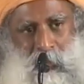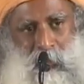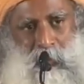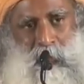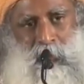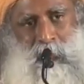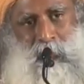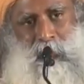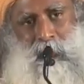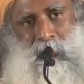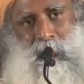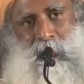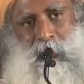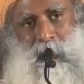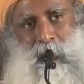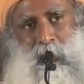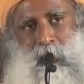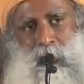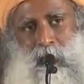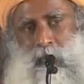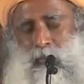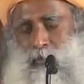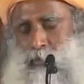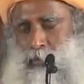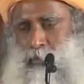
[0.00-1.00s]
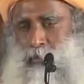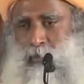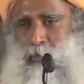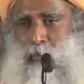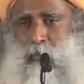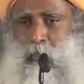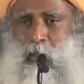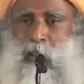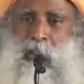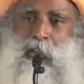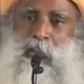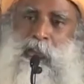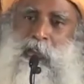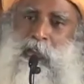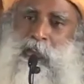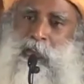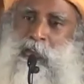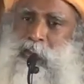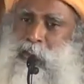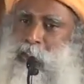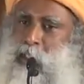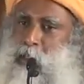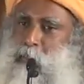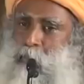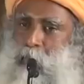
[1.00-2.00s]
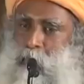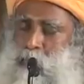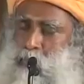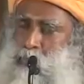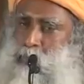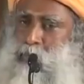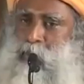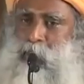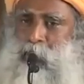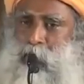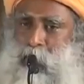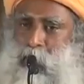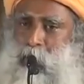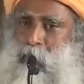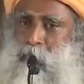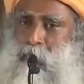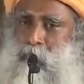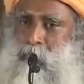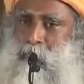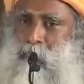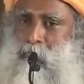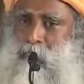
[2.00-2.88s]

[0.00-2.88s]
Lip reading: this, so many things came up within him.